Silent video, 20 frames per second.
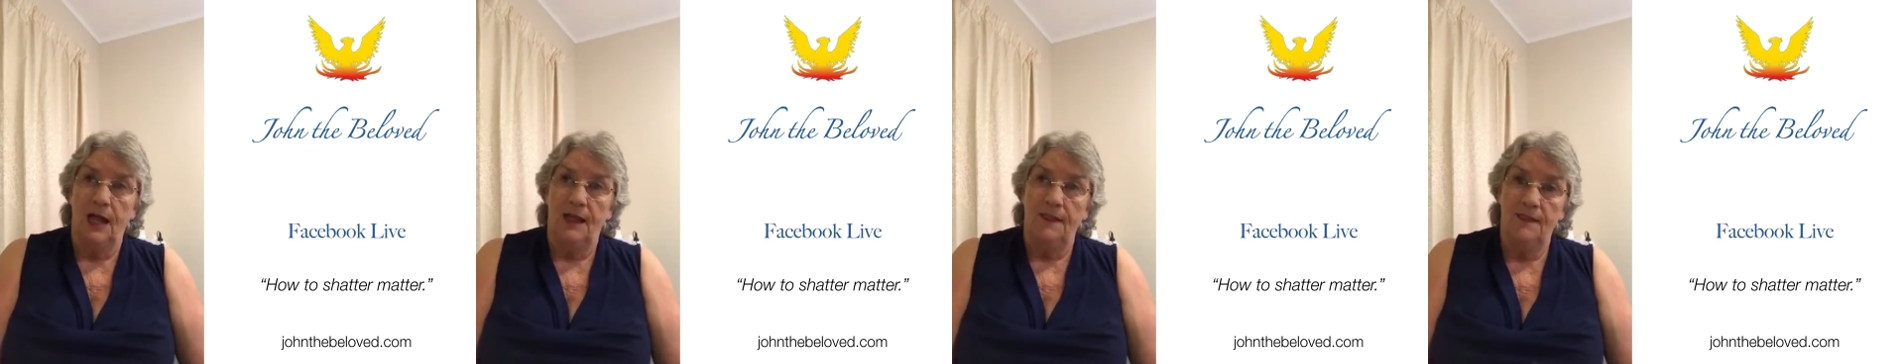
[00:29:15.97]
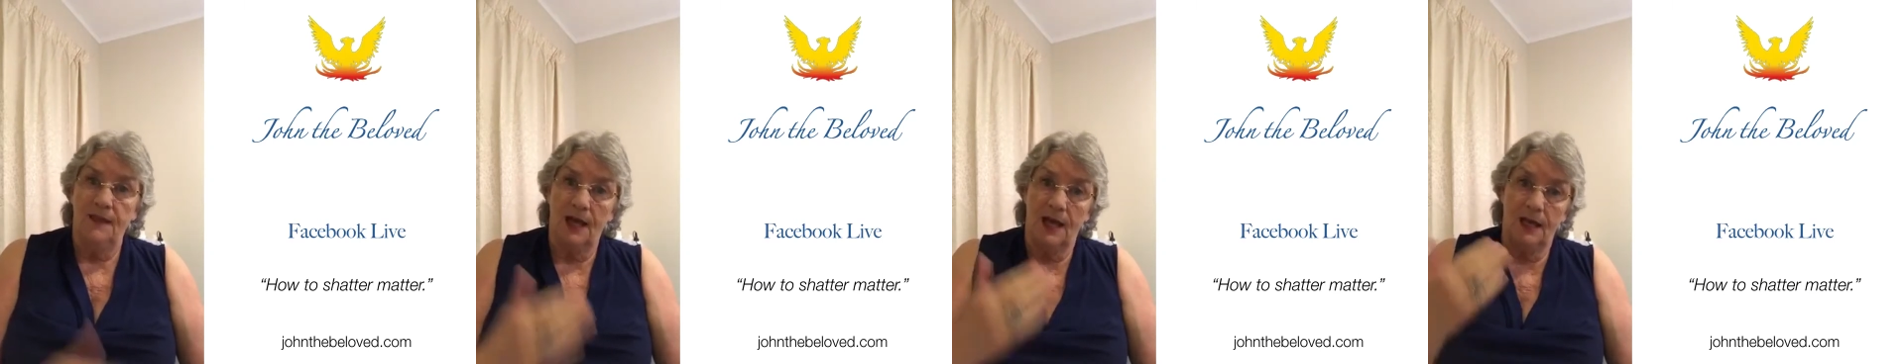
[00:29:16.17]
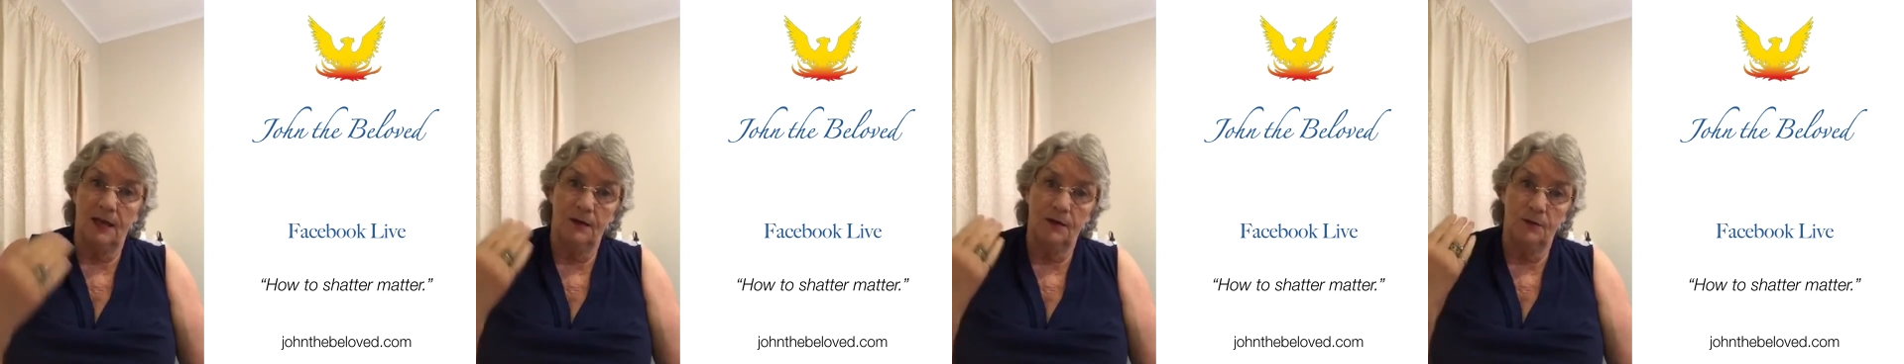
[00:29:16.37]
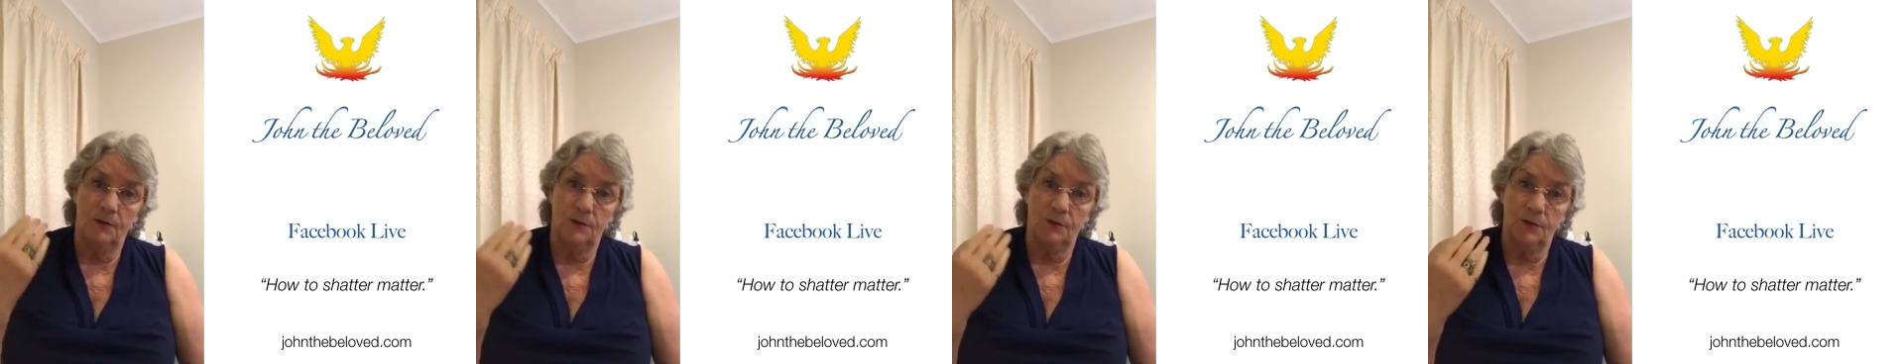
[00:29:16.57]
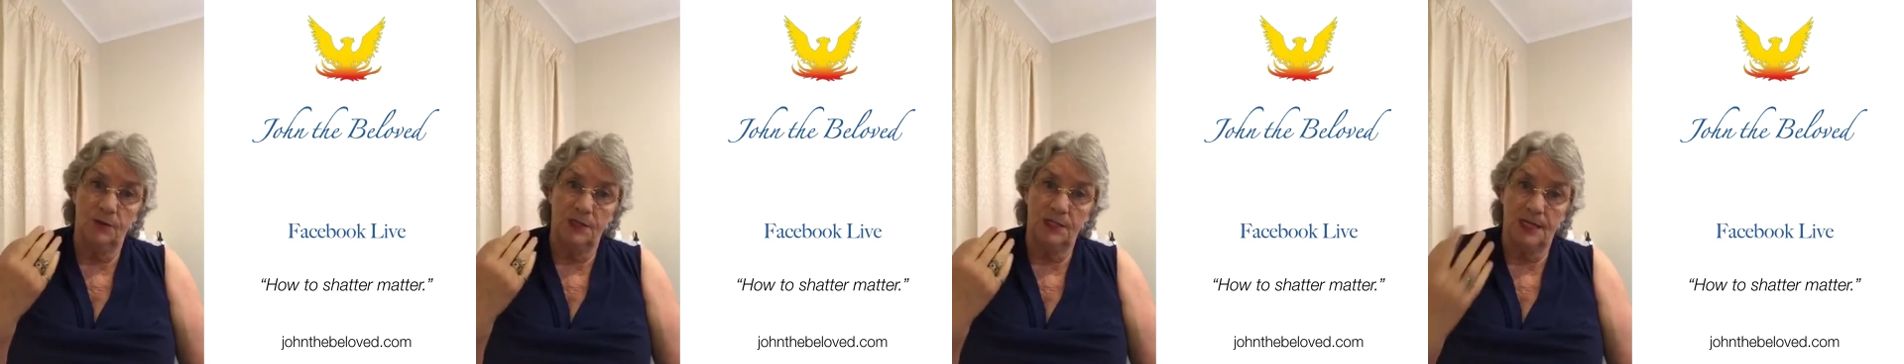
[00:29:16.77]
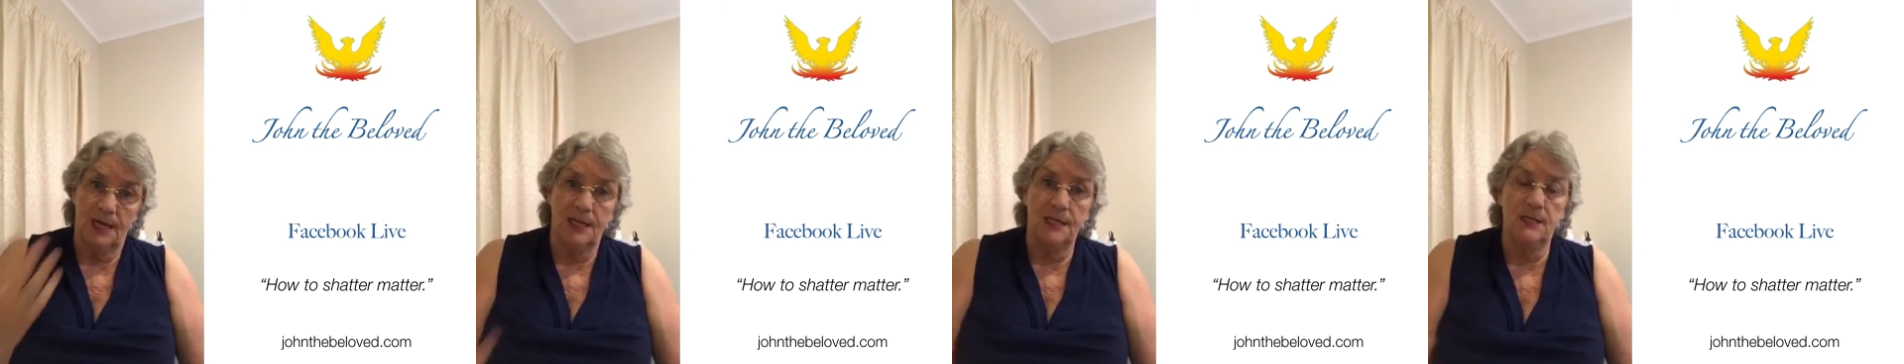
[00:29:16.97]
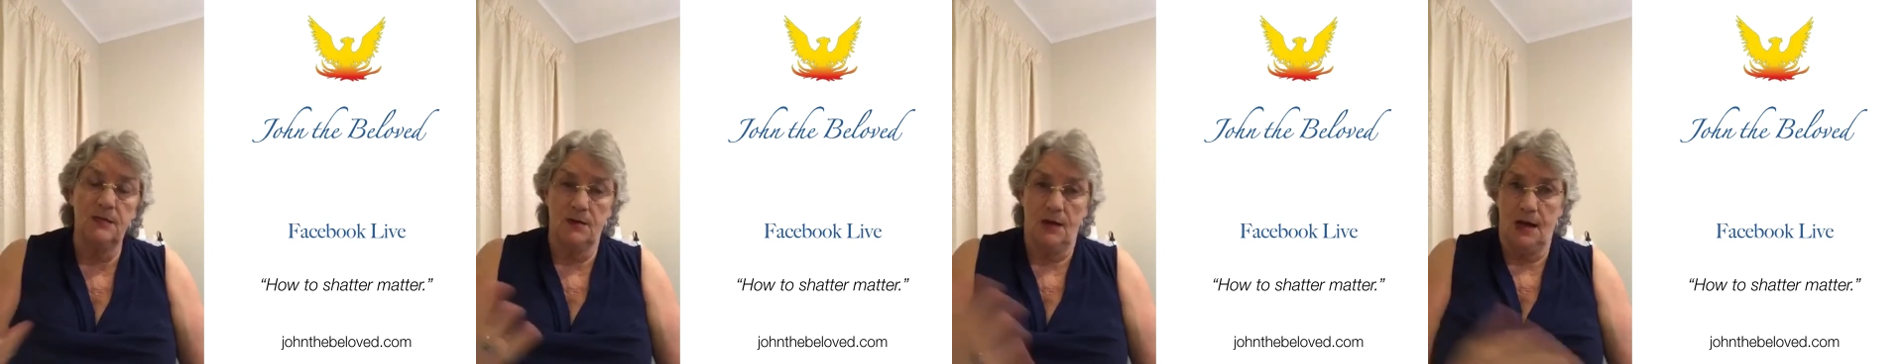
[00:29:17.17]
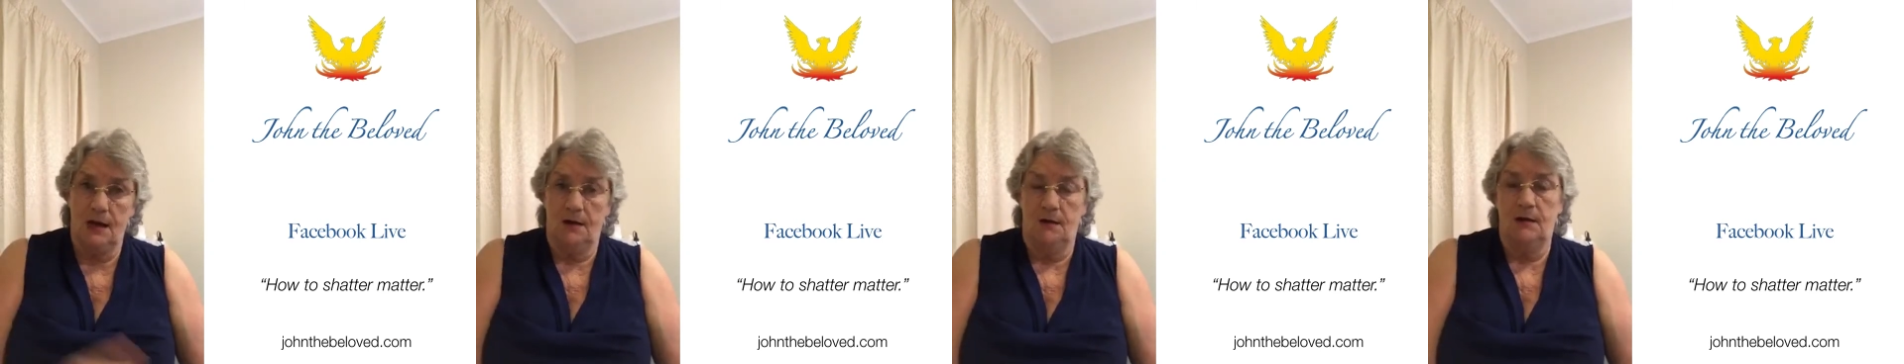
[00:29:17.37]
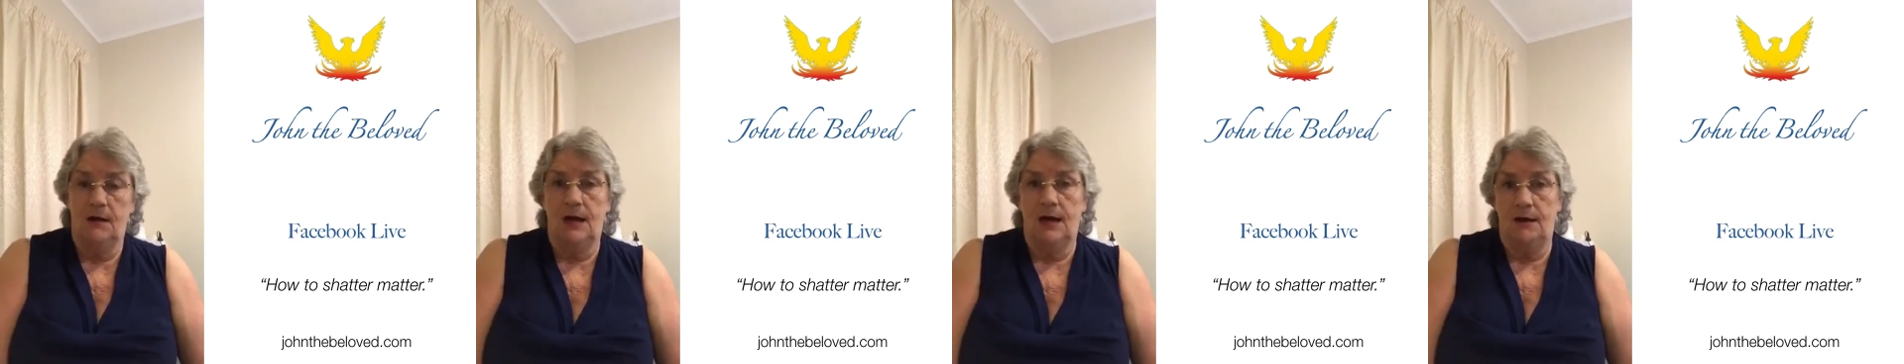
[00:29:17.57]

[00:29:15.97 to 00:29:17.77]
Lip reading: then we say to our